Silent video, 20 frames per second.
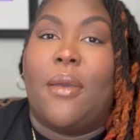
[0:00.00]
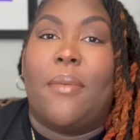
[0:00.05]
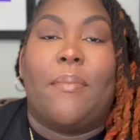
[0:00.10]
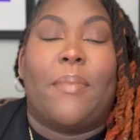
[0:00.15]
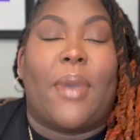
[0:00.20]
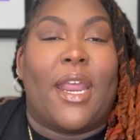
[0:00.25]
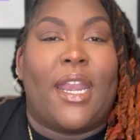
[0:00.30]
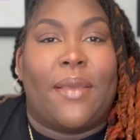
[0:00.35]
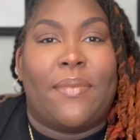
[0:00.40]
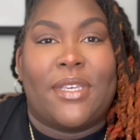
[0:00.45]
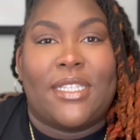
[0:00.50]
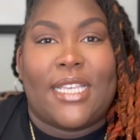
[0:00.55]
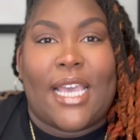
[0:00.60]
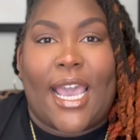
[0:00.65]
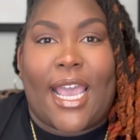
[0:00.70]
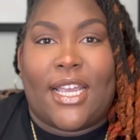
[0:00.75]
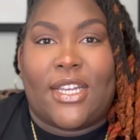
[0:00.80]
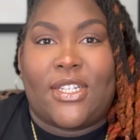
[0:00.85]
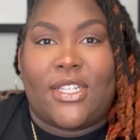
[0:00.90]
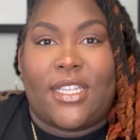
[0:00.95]
My name is
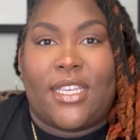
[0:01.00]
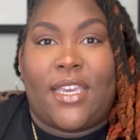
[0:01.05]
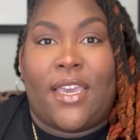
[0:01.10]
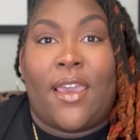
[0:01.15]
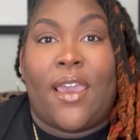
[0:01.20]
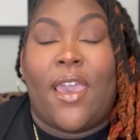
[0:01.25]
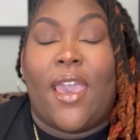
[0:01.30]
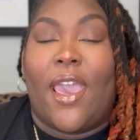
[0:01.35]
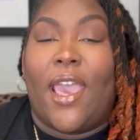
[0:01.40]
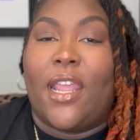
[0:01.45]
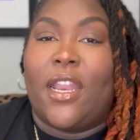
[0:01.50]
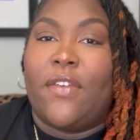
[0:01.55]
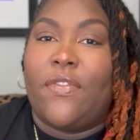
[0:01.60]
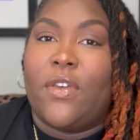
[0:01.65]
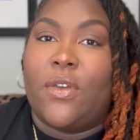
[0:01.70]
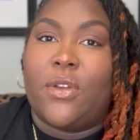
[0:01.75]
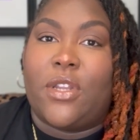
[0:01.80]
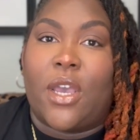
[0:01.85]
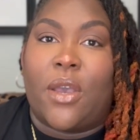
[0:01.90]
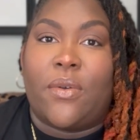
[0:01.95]
Ashley, and if
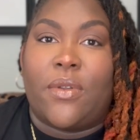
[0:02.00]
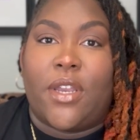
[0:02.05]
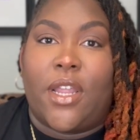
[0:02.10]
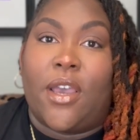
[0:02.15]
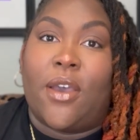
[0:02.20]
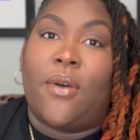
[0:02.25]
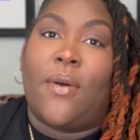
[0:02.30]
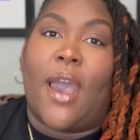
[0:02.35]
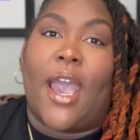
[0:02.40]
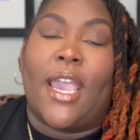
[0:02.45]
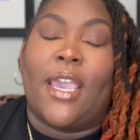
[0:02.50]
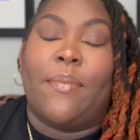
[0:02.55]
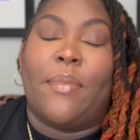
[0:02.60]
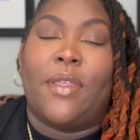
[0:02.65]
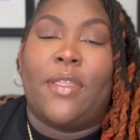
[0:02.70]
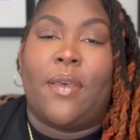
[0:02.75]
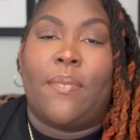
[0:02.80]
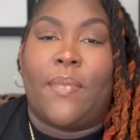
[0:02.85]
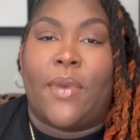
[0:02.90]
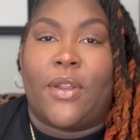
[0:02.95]
you don't know, I am in
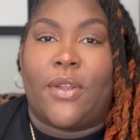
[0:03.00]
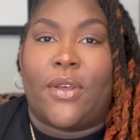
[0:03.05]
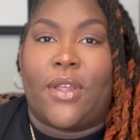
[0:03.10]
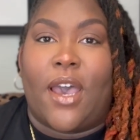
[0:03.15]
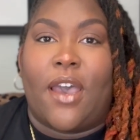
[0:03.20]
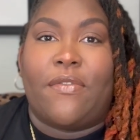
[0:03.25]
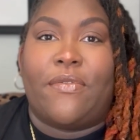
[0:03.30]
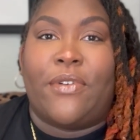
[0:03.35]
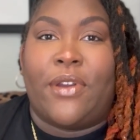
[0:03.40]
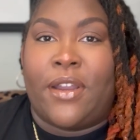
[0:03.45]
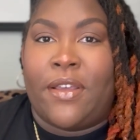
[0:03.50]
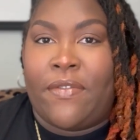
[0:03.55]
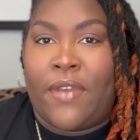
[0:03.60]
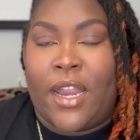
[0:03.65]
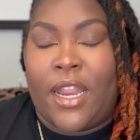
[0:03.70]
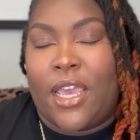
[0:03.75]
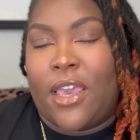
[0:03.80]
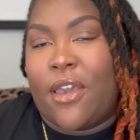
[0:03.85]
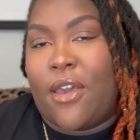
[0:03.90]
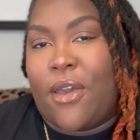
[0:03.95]
the middle of
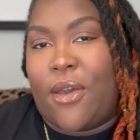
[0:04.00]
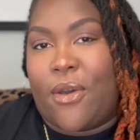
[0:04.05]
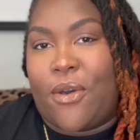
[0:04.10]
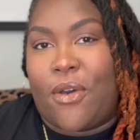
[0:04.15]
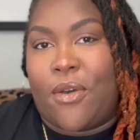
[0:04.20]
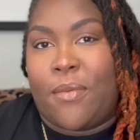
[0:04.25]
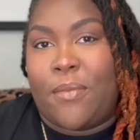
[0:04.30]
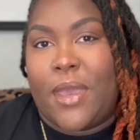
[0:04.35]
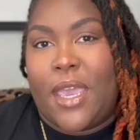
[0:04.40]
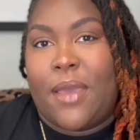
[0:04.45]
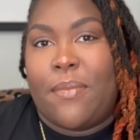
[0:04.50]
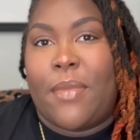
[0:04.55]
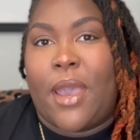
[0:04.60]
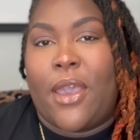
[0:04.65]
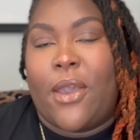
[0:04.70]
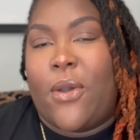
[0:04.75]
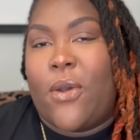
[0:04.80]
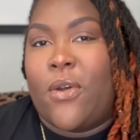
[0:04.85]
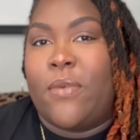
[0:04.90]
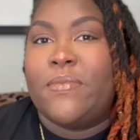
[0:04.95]
renovating a home in my
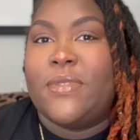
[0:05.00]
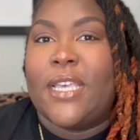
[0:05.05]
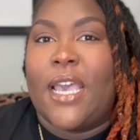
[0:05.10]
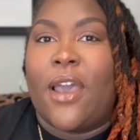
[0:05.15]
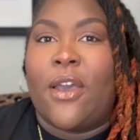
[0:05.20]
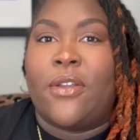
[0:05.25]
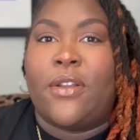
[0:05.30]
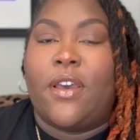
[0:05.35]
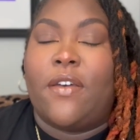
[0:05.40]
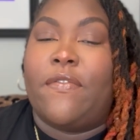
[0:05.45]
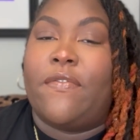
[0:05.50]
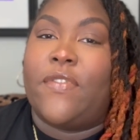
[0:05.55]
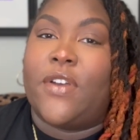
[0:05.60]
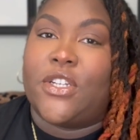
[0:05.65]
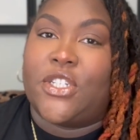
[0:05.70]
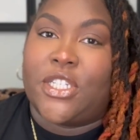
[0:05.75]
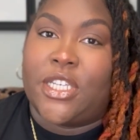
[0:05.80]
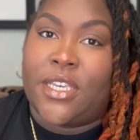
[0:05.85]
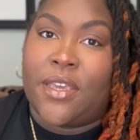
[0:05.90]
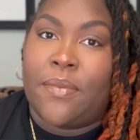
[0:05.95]
hometown of
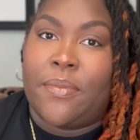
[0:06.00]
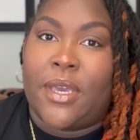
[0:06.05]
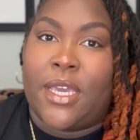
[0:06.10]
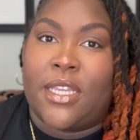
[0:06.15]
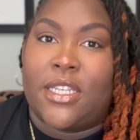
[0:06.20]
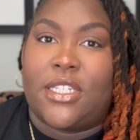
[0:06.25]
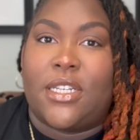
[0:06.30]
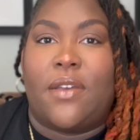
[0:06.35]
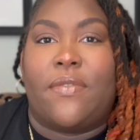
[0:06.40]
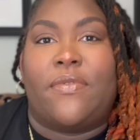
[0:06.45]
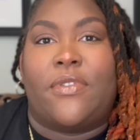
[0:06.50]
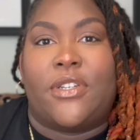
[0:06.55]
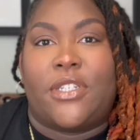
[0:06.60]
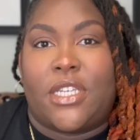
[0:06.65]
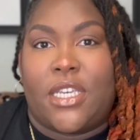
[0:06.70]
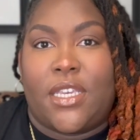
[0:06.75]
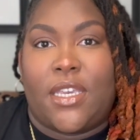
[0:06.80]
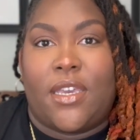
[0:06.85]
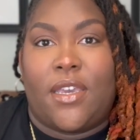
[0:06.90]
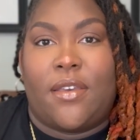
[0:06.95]
Virginia Beach,
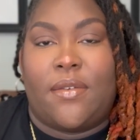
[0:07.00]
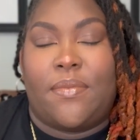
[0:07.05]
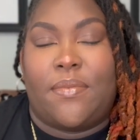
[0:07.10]
Virginia.